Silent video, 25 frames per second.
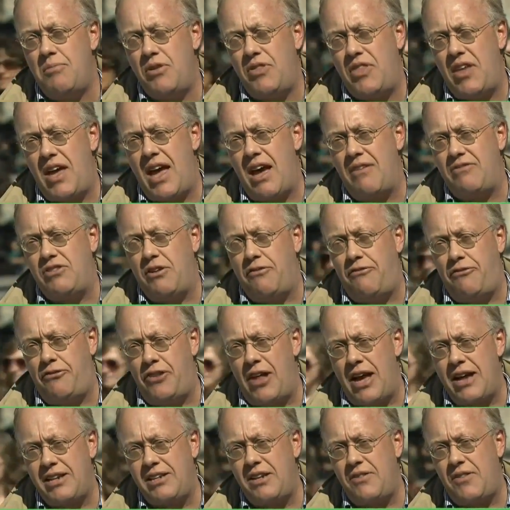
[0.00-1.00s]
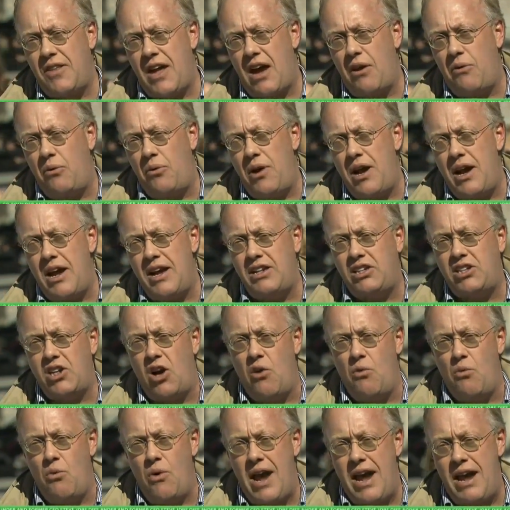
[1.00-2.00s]
but they have deflected that
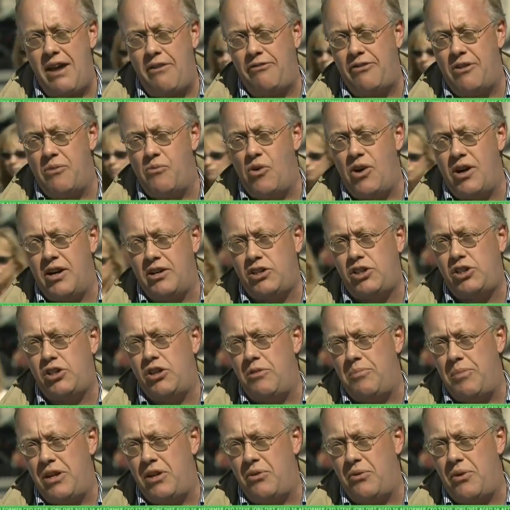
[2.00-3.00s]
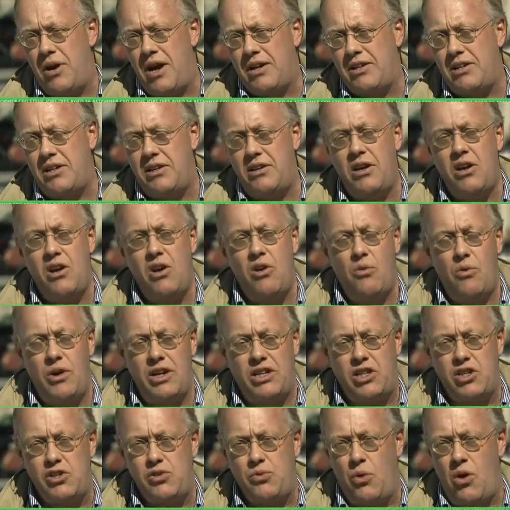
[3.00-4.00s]
rage away from where it should be directed,
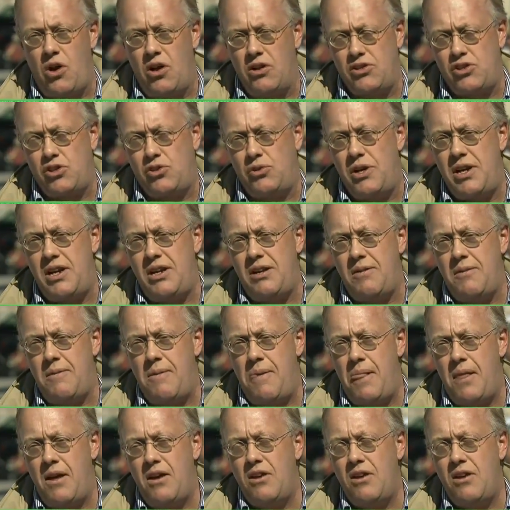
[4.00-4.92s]
which is Wall Street,